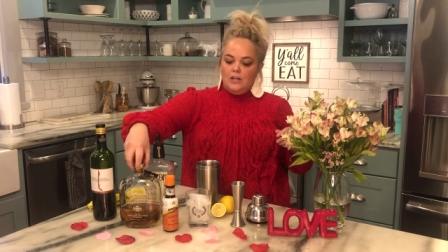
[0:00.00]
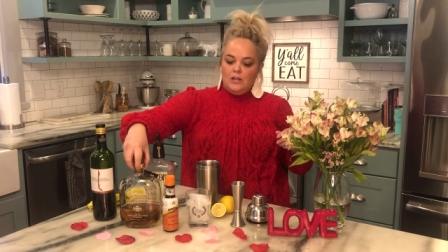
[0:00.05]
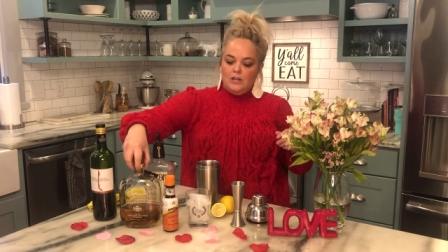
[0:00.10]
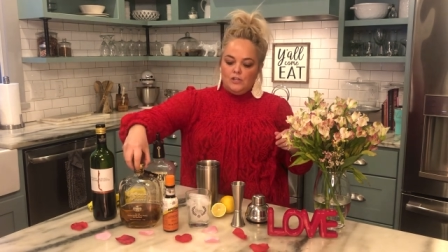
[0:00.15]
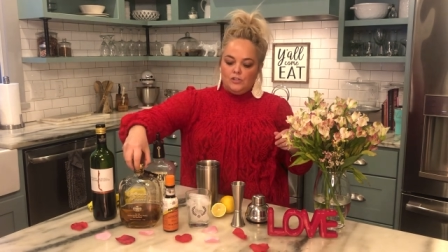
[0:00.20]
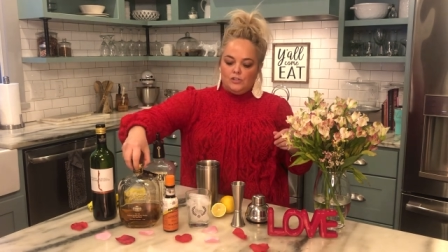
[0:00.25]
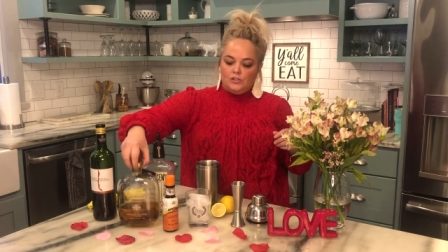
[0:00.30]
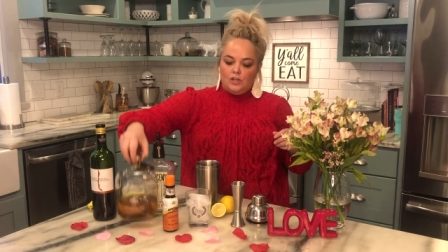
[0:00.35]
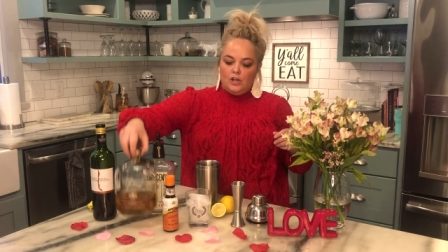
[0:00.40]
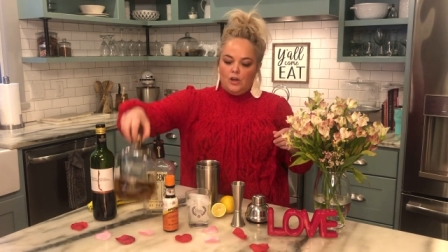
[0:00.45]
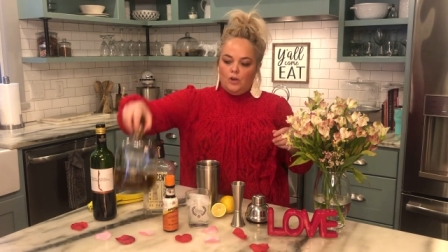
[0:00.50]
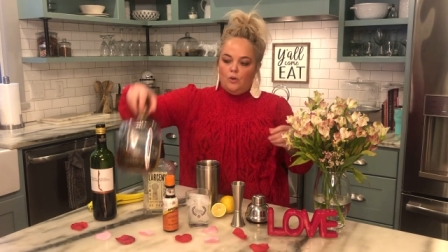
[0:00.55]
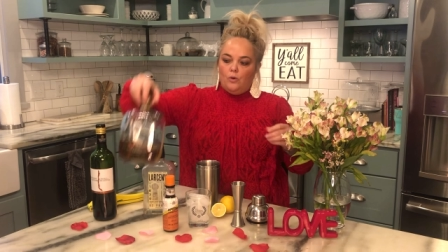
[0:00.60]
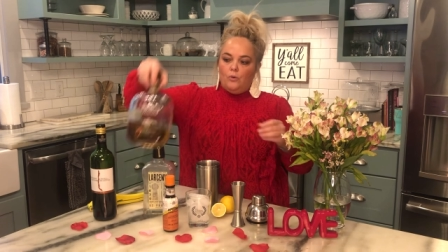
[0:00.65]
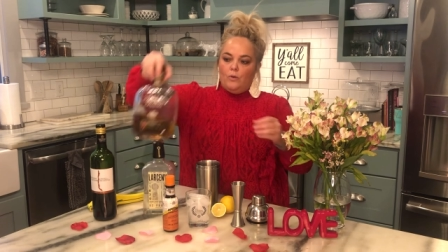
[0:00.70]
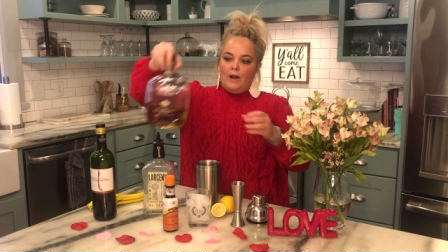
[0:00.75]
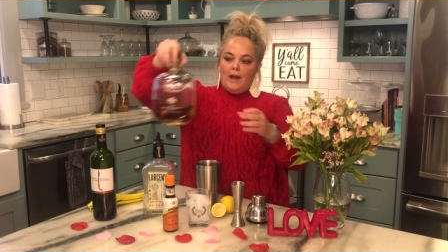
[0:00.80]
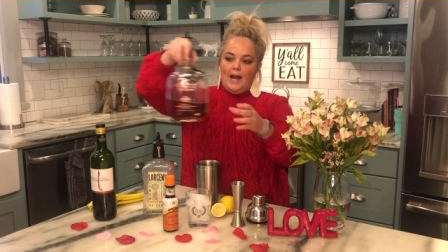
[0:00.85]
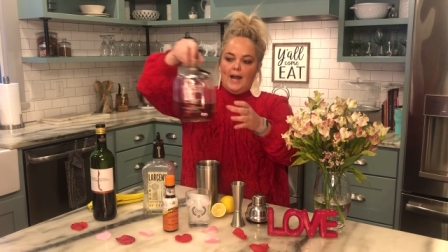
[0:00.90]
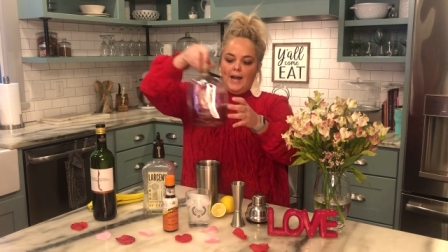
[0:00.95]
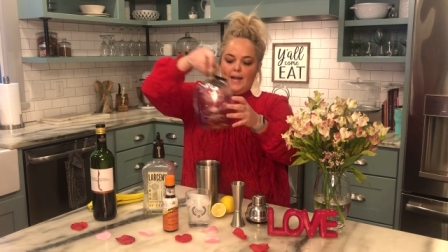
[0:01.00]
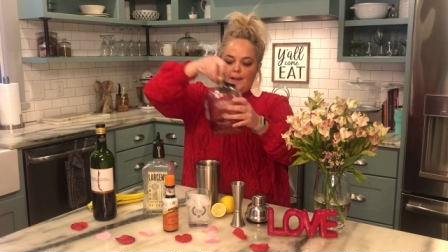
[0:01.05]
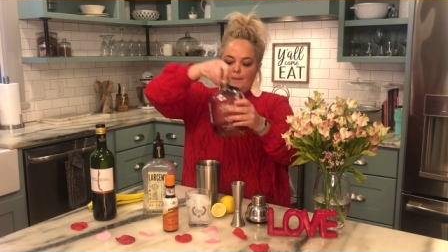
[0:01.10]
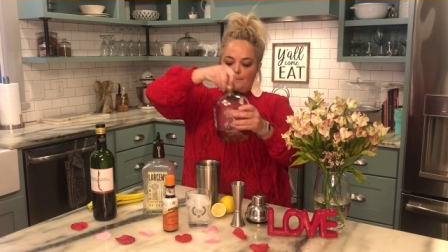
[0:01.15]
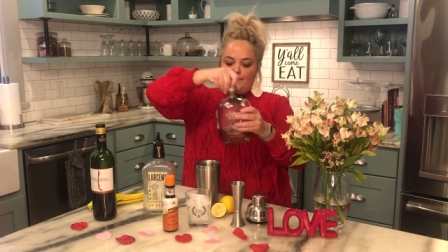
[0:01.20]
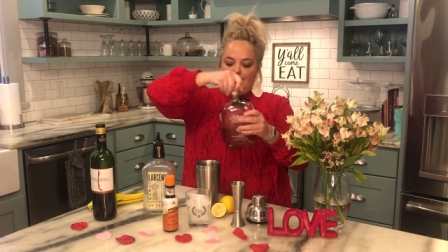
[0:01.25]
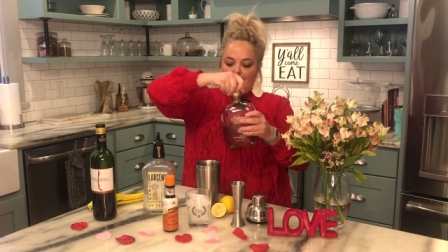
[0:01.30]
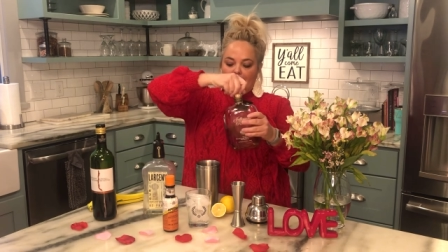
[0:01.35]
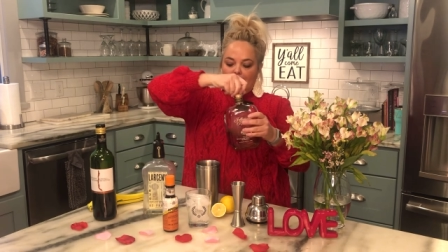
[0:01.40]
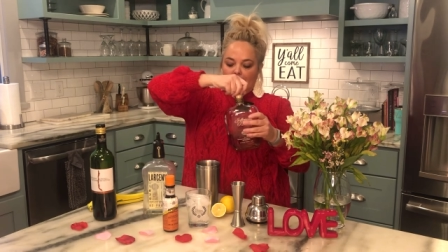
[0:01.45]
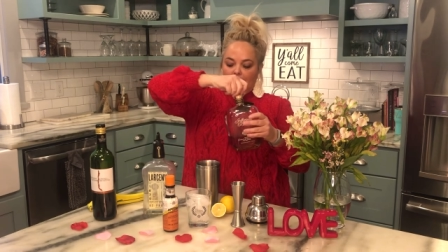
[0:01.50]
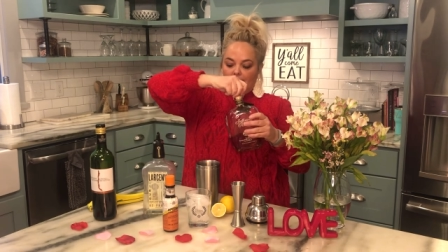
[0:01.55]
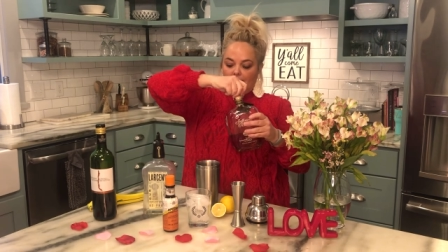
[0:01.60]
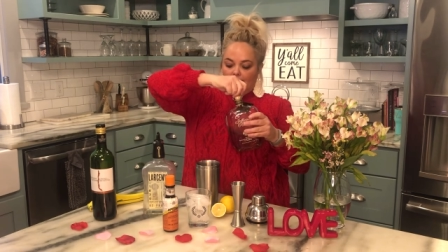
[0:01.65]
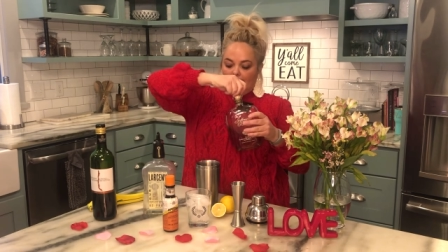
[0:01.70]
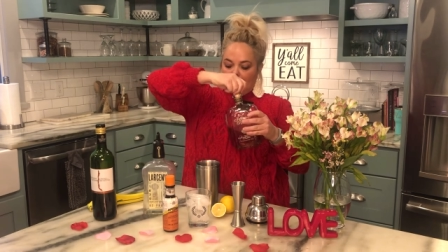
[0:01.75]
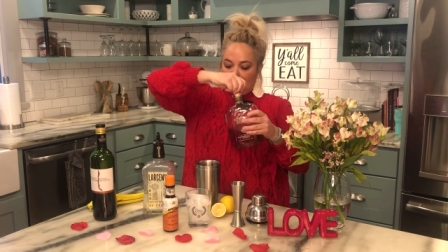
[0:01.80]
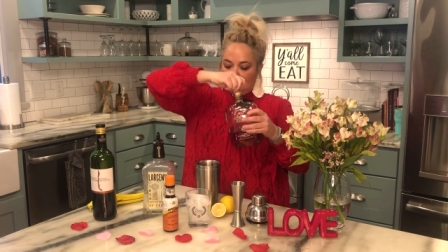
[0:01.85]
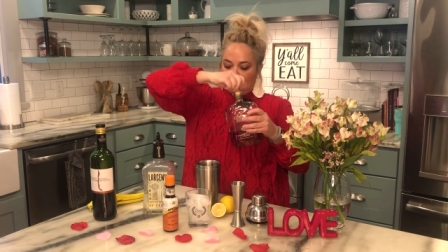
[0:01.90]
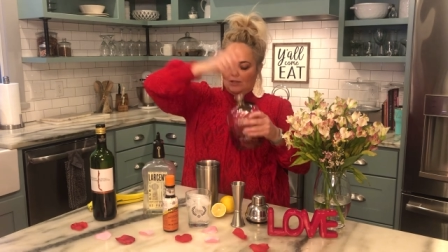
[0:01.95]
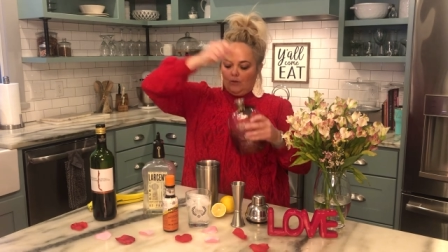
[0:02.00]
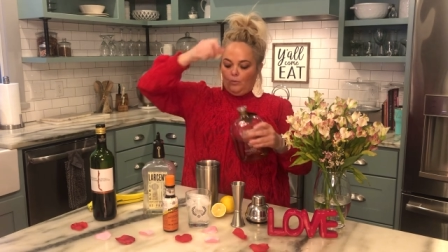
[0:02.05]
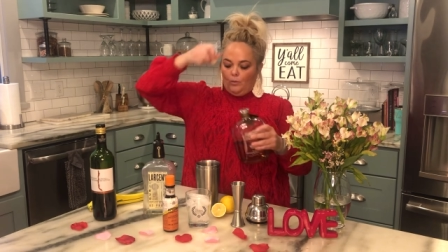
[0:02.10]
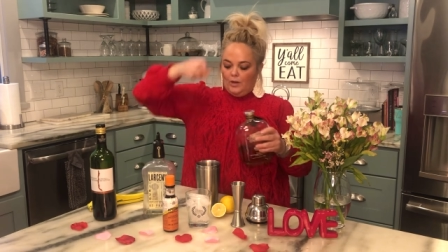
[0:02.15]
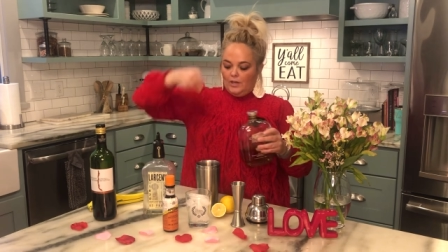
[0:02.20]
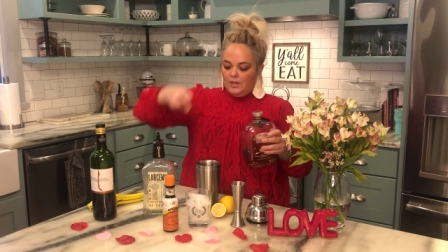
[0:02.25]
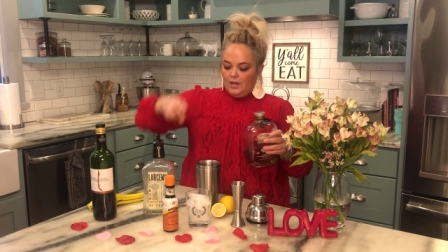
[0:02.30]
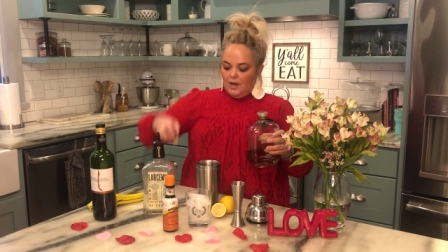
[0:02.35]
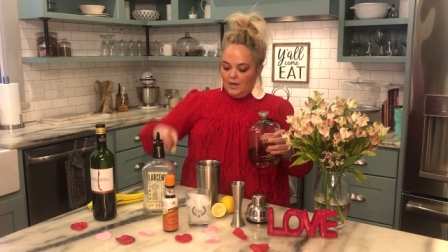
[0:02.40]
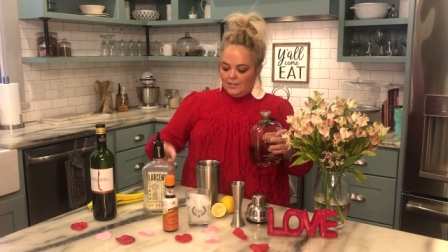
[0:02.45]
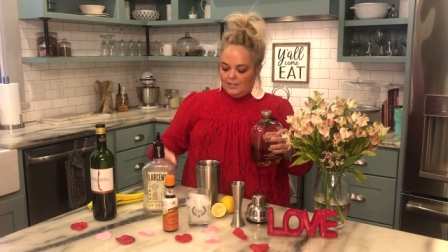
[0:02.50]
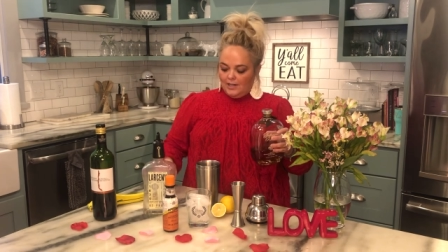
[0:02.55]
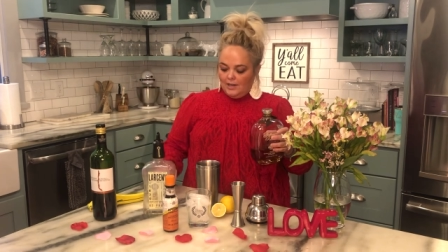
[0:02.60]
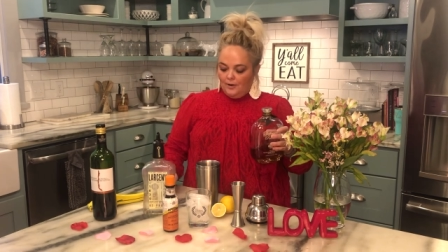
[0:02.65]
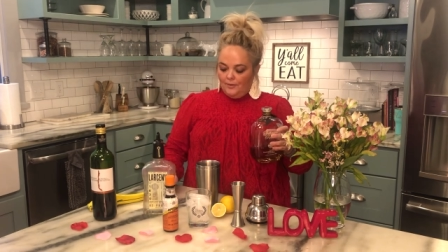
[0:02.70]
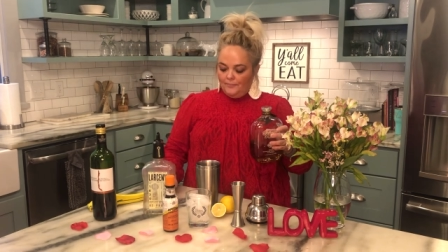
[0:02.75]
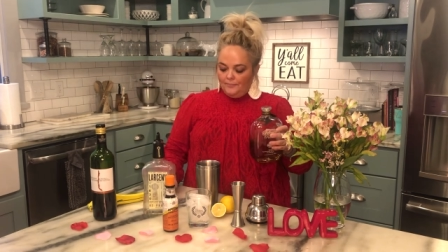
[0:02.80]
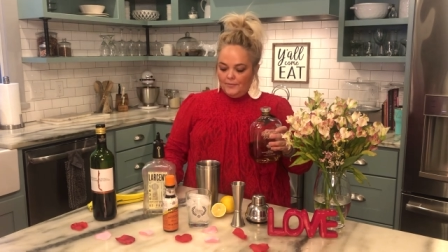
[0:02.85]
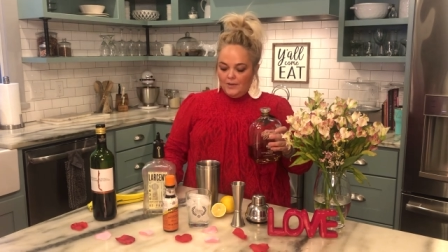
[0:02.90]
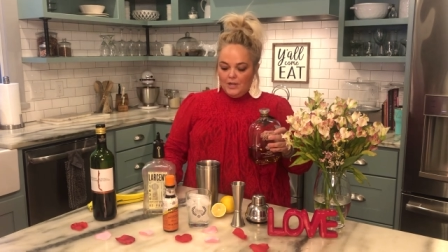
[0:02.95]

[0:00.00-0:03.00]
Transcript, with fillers: So I'm making, like I said, one cocktail.